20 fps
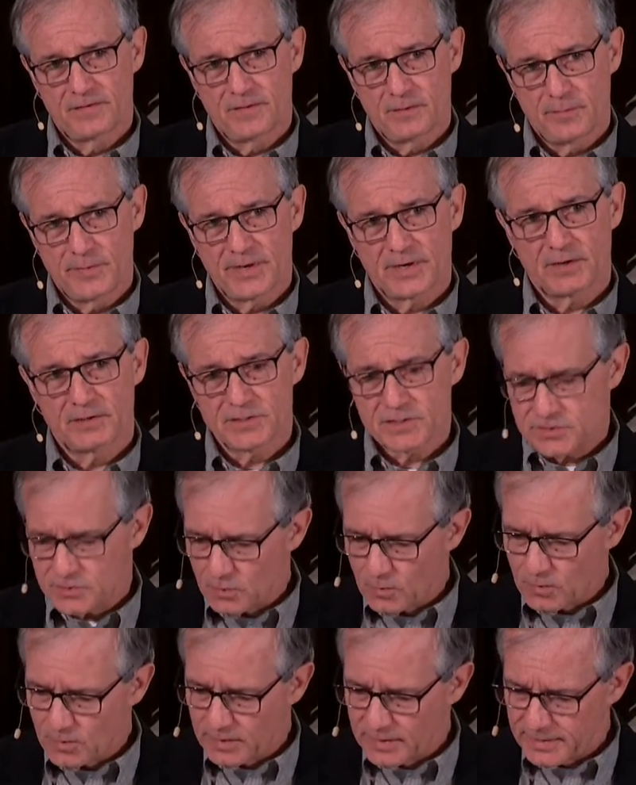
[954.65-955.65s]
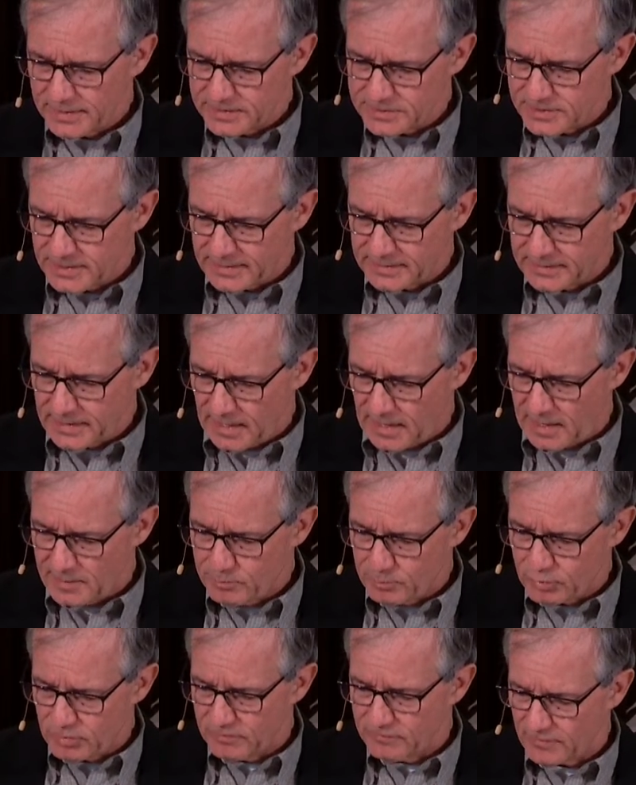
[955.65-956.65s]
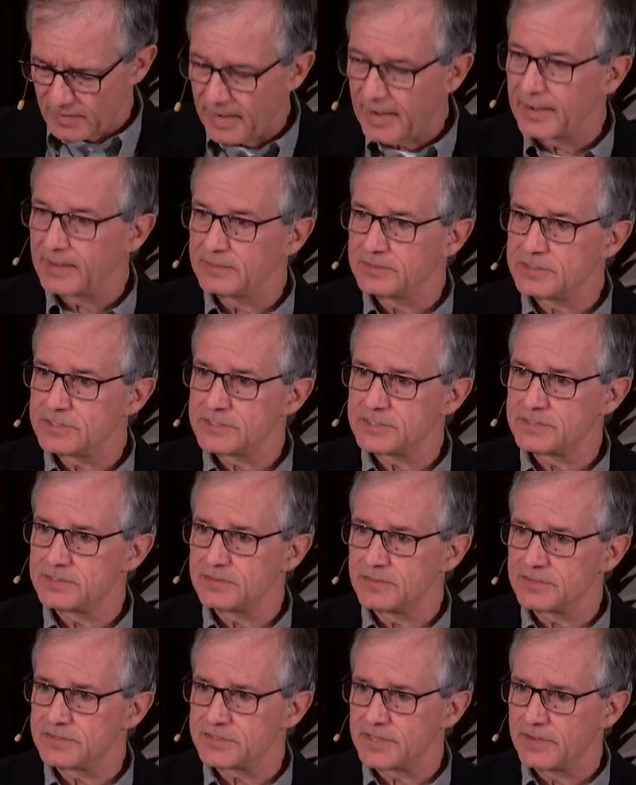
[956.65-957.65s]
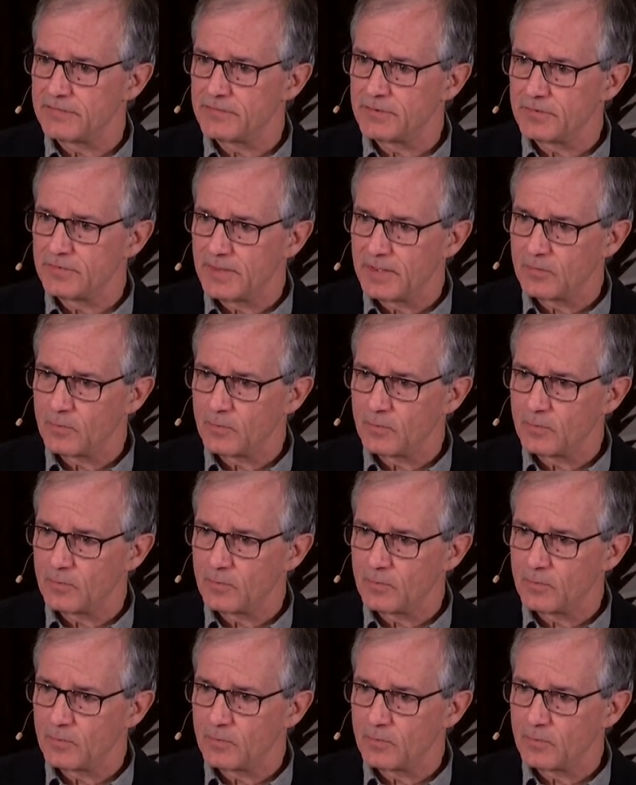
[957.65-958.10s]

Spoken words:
the bigger story is that God provides the Savior